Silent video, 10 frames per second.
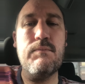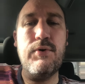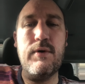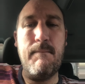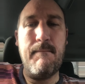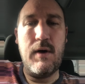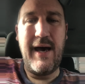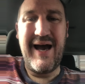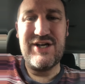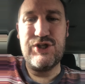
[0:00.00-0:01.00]
put
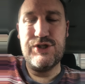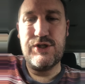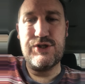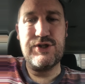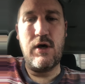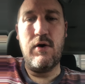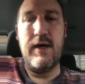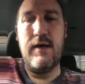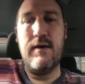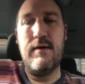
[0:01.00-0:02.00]
ash into the
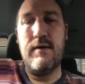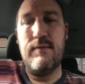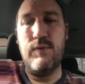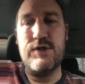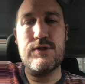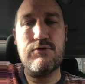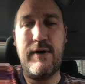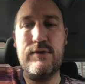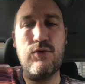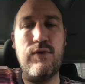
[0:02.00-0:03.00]
sky, which
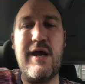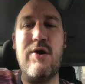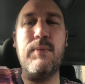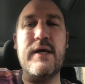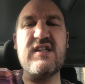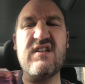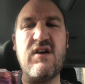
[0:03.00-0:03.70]
grounded all the aeroplanes, I